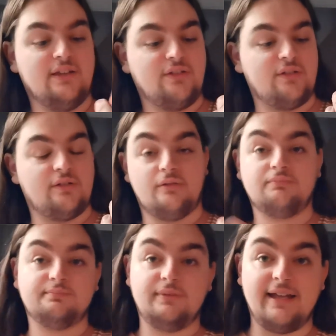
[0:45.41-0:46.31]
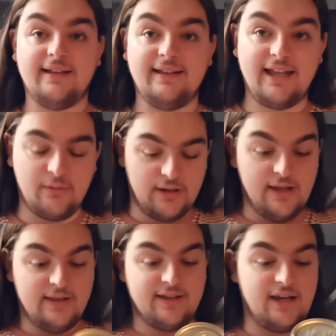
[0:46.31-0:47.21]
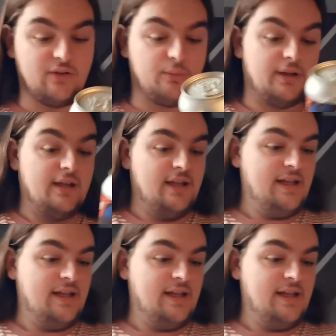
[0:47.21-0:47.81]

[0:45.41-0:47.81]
So yeah. Anyway, let's get into it.